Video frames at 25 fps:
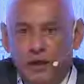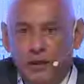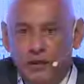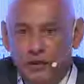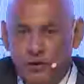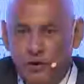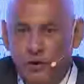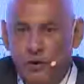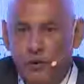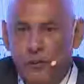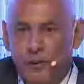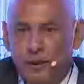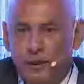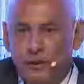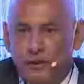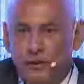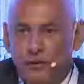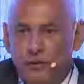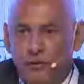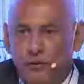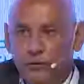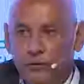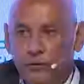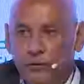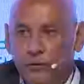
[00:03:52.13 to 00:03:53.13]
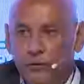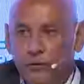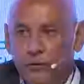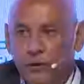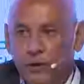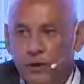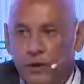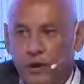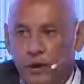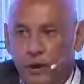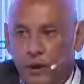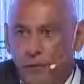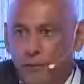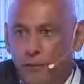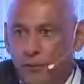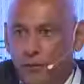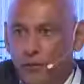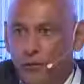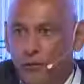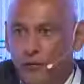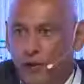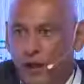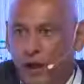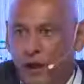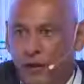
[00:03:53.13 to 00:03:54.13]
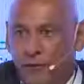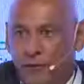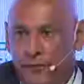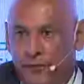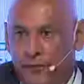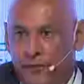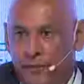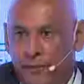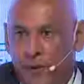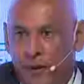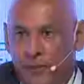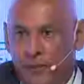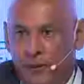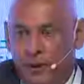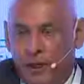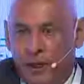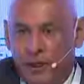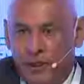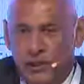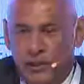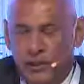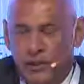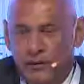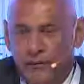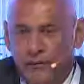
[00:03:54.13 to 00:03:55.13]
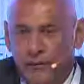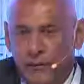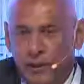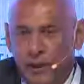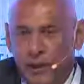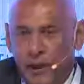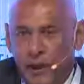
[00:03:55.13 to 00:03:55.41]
in genomics to improve the health of the population.